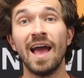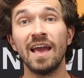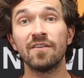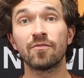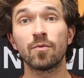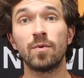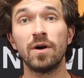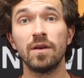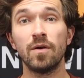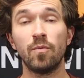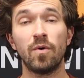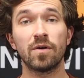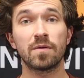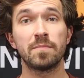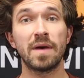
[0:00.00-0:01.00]
Hey everyone,
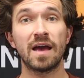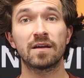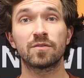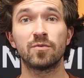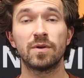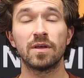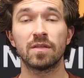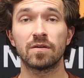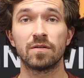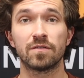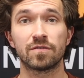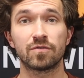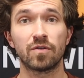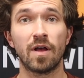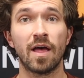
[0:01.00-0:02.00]
welcome back to another
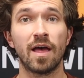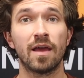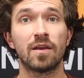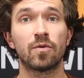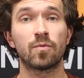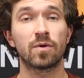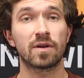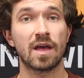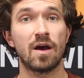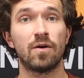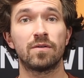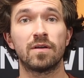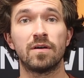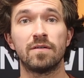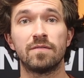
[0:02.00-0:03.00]
STRYD
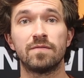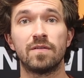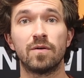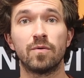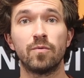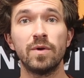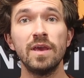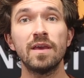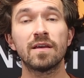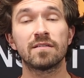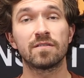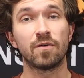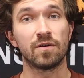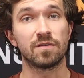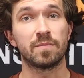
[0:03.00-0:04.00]
Workout of the Week.
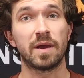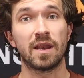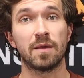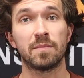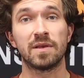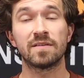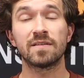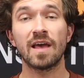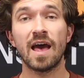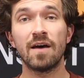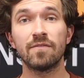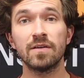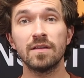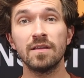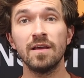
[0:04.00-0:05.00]
As always, my name is
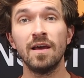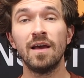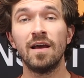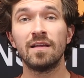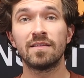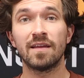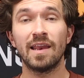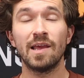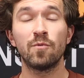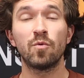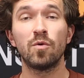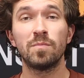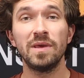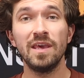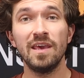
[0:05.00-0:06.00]
Evan. Today
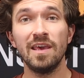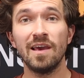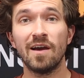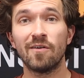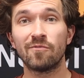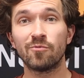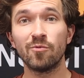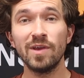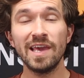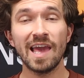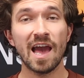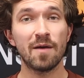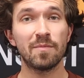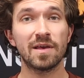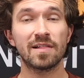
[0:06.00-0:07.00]
we'll be
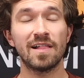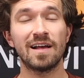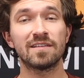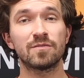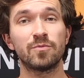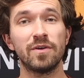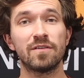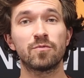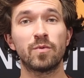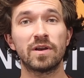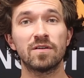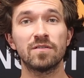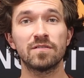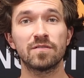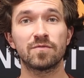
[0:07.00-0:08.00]
recapping last week's
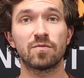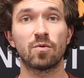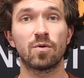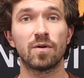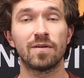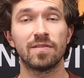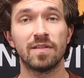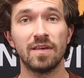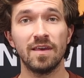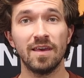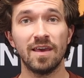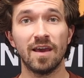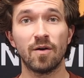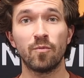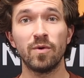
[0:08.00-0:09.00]
winners for
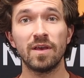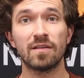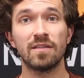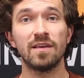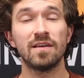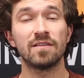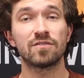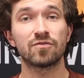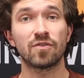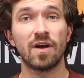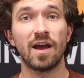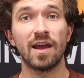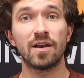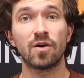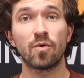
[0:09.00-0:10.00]
the weekly
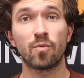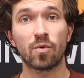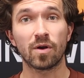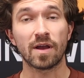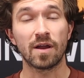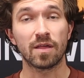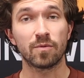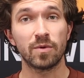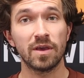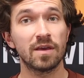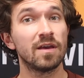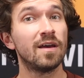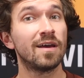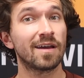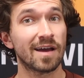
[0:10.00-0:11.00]
STRYD Workout of the
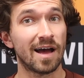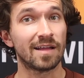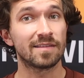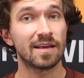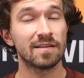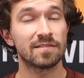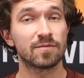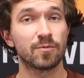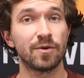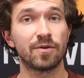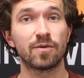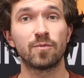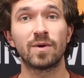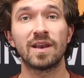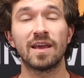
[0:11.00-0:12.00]
Week contest, where you
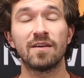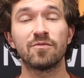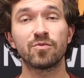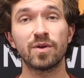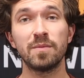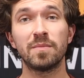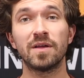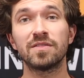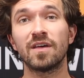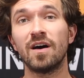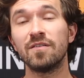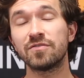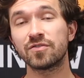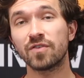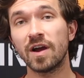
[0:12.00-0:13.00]
can win a free month
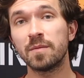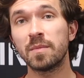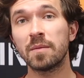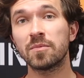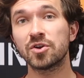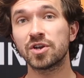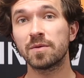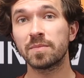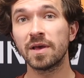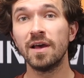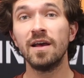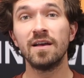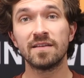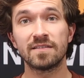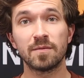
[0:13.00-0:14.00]
of STRYD membership
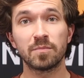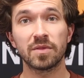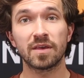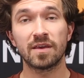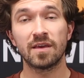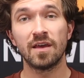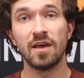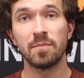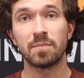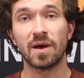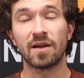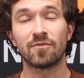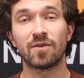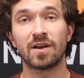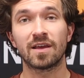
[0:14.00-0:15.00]
simply
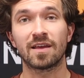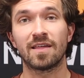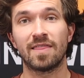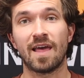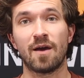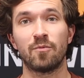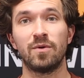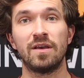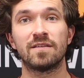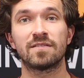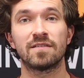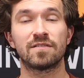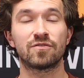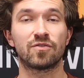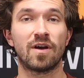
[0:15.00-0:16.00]
by running that
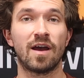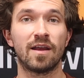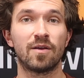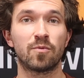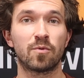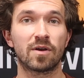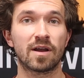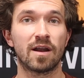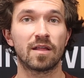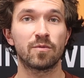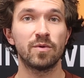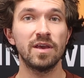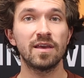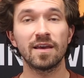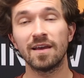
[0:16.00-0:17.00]
week's STRYD Workout of the
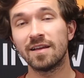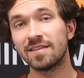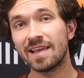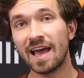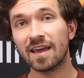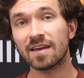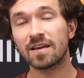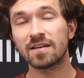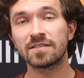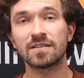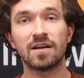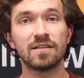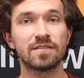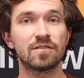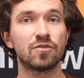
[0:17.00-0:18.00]
Week and tagging us
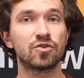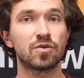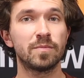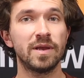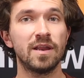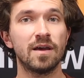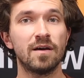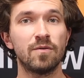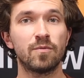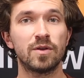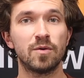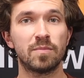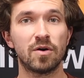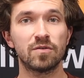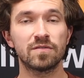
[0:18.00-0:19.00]
on social media when
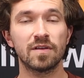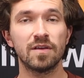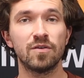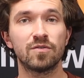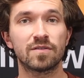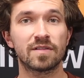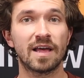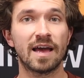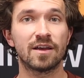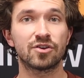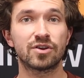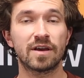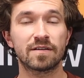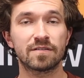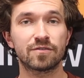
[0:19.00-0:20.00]
you post it using the
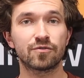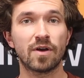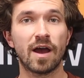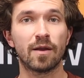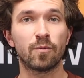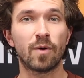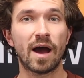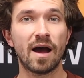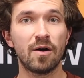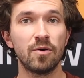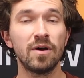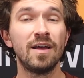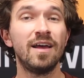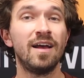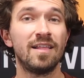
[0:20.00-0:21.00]
hashtag
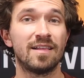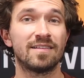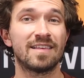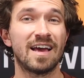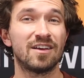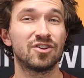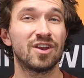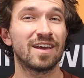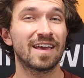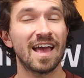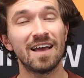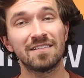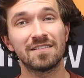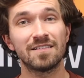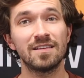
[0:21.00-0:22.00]
STRYDWOW. That's hashtag
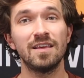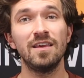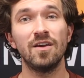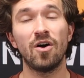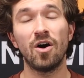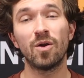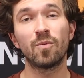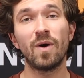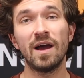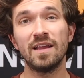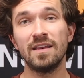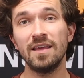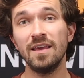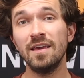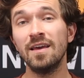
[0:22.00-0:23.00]

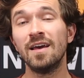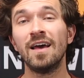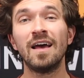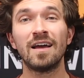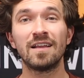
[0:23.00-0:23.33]
STRYDWOW.